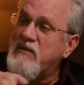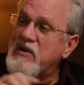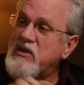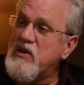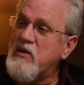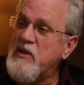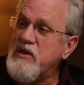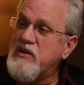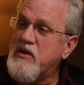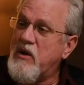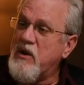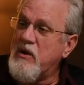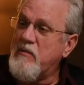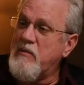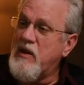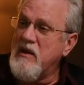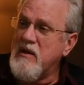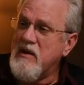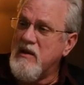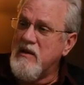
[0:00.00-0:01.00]
heavens are we
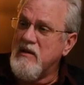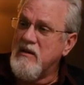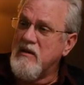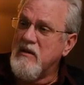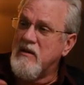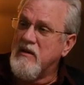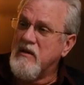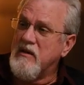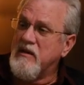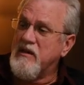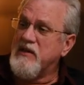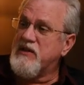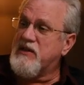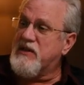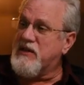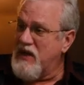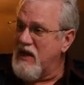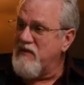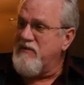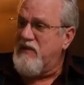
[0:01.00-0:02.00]
talking about?
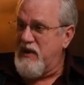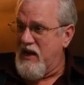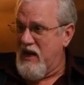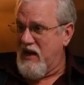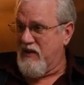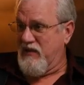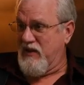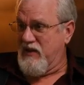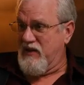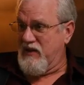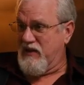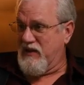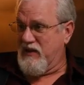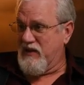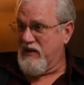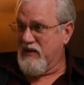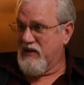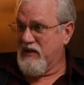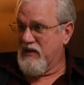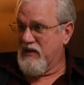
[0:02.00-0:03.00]
7 heavens.